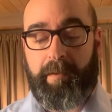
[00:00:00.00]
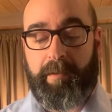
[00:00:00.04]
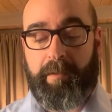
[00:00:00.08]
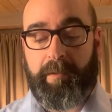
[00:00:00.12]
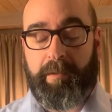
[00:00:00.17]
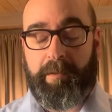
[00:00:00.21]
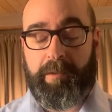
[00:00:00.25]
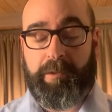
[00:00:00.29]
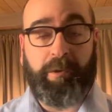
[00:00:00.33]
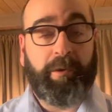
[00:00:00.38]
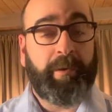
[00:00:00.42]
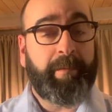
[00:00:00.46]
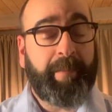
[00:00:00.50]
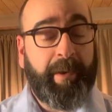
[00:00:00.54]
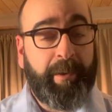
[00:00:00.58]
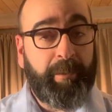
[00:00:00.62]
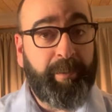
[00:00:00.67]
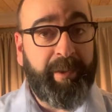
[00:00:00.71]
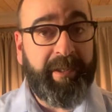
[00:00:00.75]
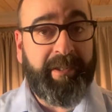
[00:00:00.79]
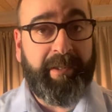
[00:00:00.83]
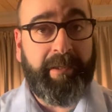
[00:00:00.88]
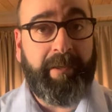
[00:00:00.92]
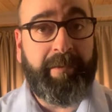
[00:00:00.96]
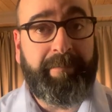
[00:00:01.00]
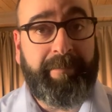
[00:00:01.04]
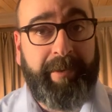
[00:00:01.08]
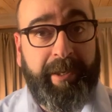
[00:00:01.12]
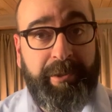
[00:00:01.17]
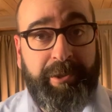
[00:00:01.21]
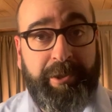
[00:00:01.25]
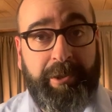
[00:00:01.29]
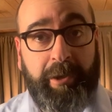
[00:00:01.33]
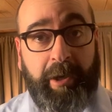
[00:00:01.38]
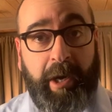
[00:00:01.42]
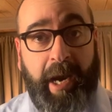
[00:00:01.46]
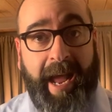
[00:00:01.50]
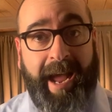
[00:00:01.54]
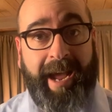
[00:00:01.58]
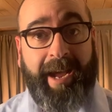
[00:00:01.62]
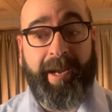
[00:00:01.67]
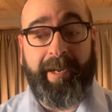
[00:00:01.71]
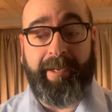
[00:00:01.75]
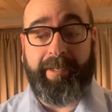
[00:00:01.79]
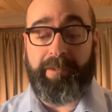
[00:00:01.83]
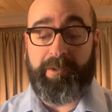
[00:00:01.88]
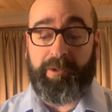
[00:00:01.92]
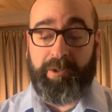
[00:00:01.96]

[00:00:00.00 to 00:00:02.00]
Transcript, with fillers: so in my recent adventure, I